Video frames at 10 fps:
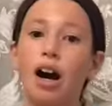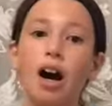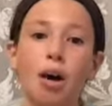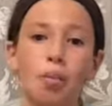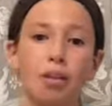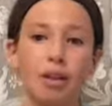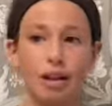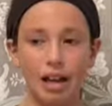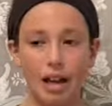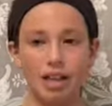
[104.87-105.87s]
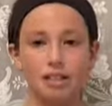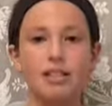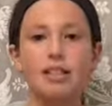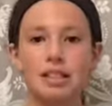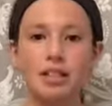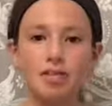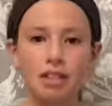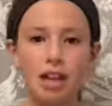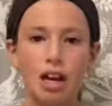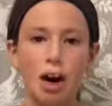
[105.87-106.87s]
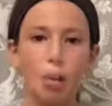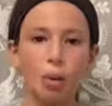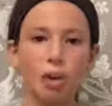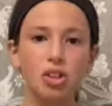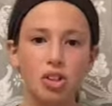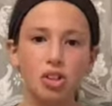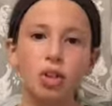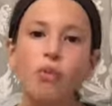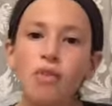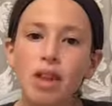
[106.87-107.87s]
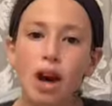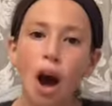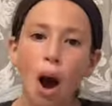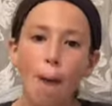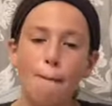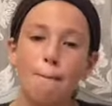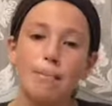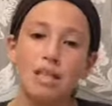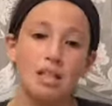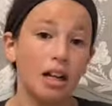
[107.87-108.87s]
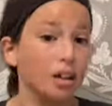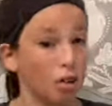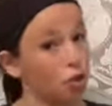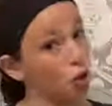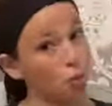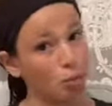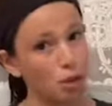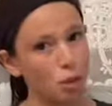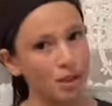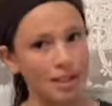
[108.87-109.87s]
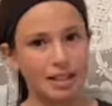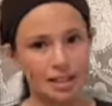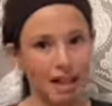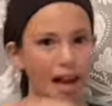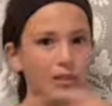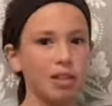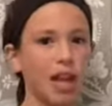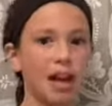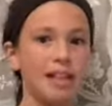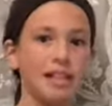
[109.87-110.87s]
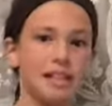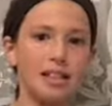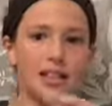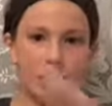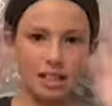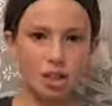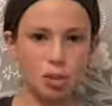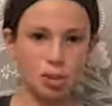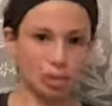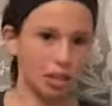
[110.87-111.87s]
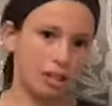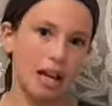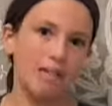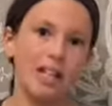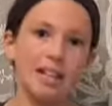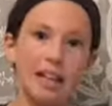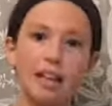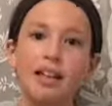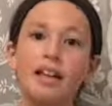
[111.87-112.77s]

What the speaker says: As you can see, a bullet journal is not your normal notebook. It does not have lines, and it's not like a sketchbook where it doesn't have anything.